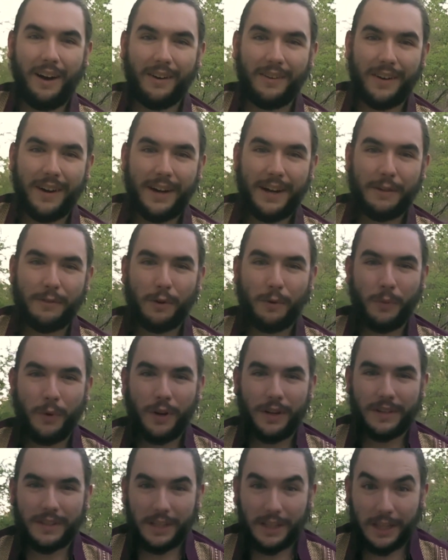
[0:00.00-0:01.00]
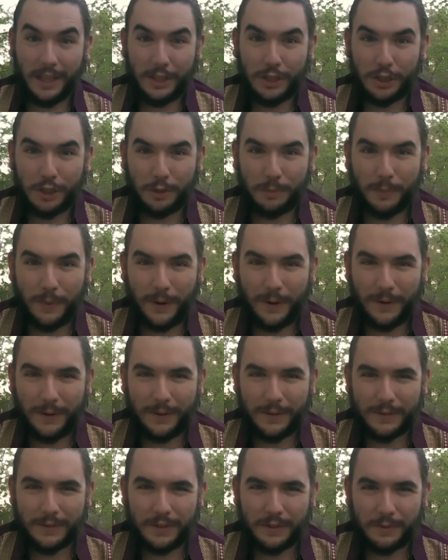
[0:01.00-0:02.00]
right, everyone, clutch your
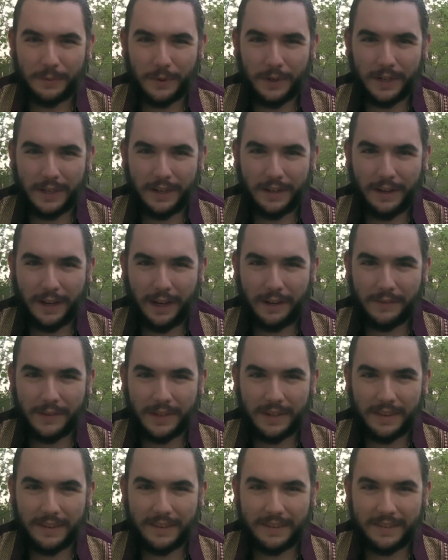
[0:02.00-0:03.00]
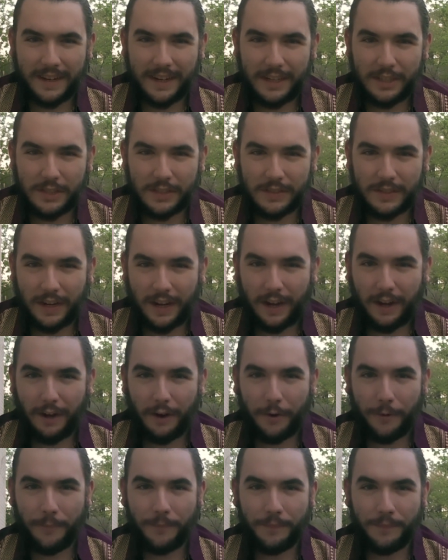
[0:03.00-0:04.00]
pearls because we're going to dive into the stages
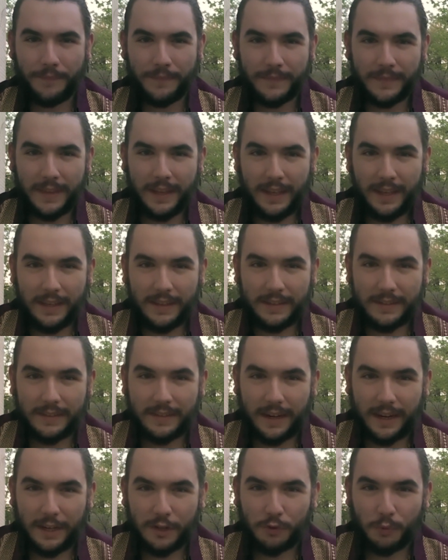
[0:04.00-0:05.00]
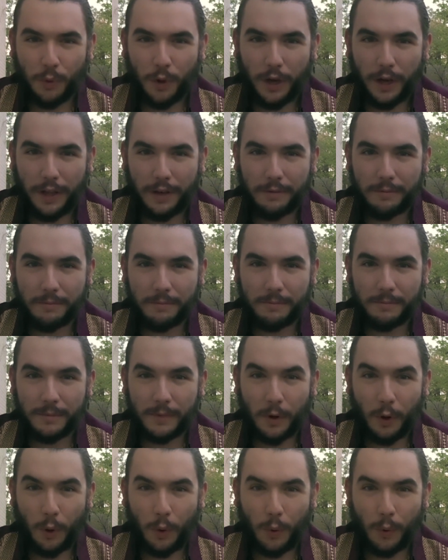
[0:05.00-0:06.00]
now. Stage 1,
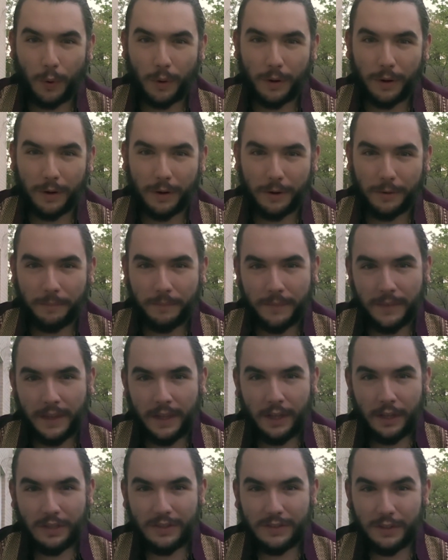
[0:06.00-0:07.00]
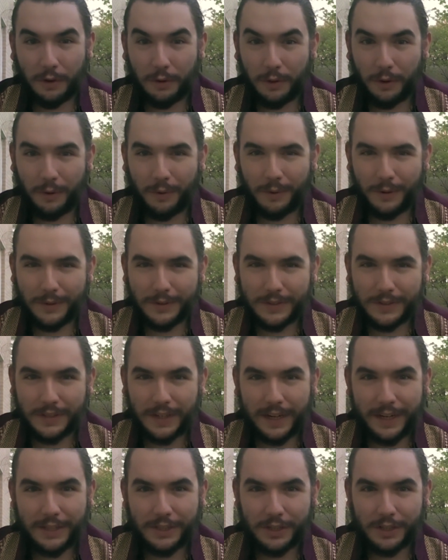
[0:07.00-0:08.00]
oral. So the oral
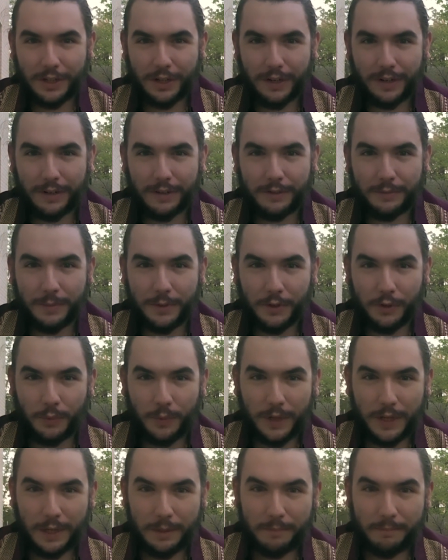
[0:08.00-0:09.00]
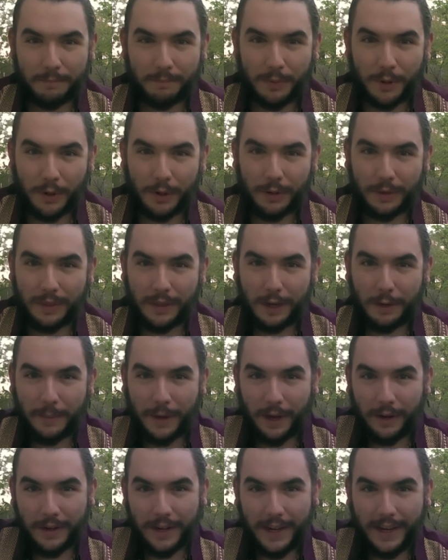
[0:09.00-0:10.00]
stage occurs between birth and
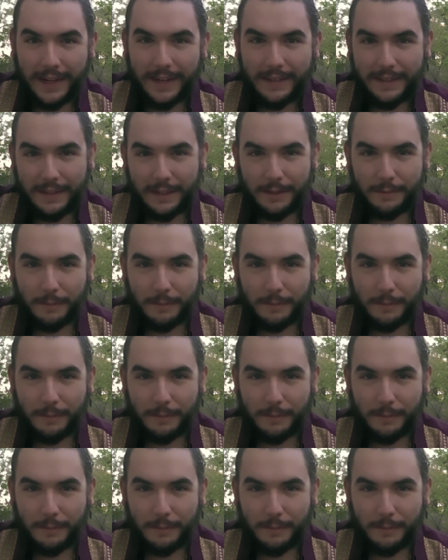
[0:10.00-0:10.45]
about 18